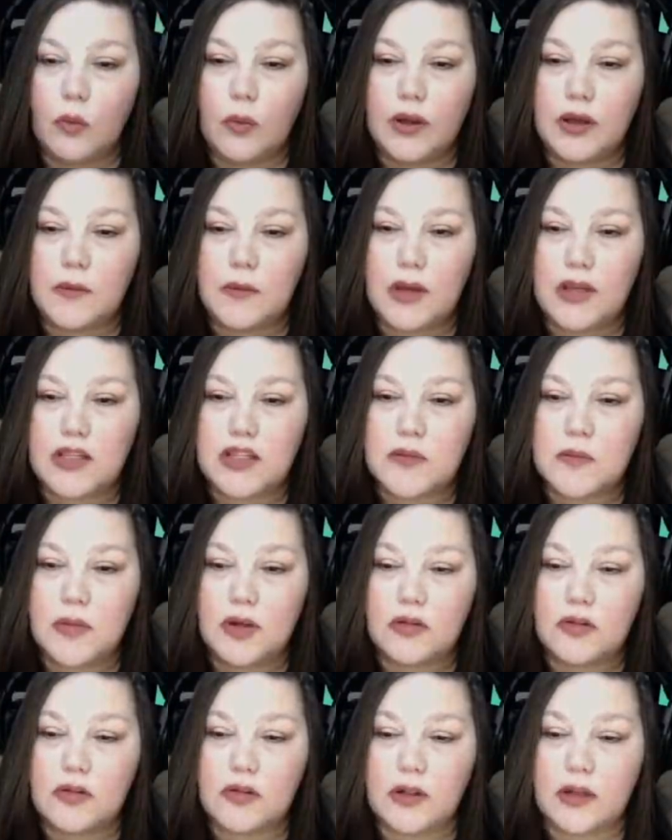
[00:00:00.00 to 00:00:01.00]
we can make
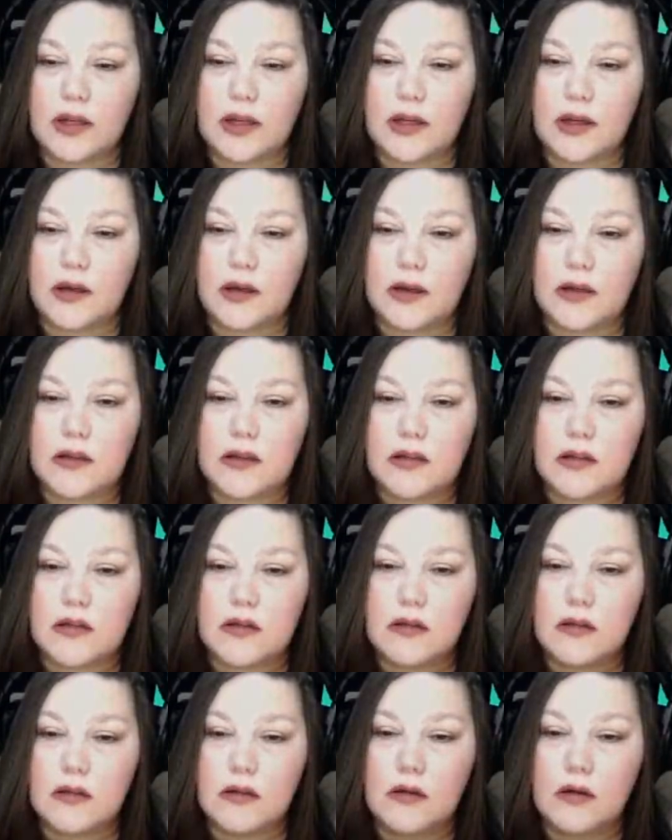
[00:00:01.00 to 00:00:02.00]
smeltery
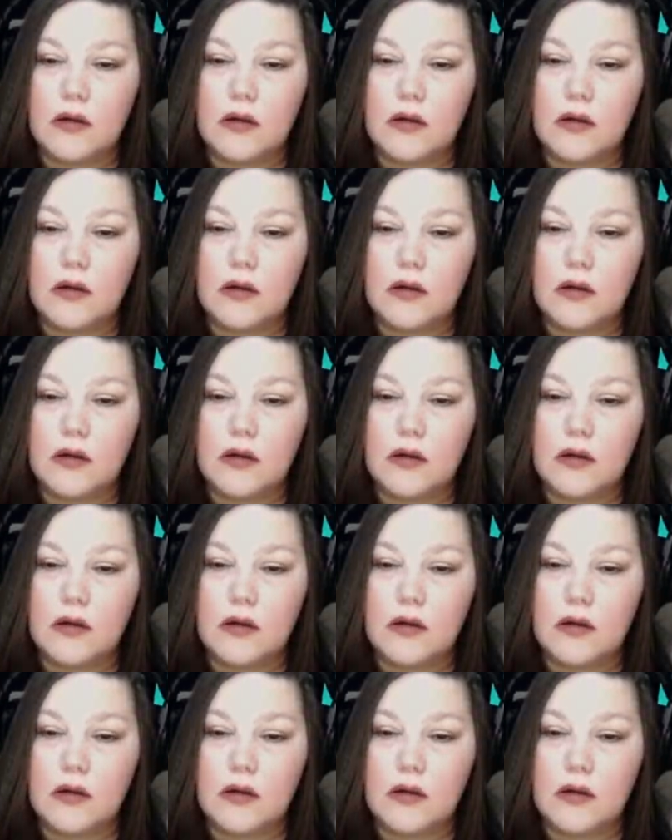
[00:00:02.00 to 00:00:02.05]
ingots,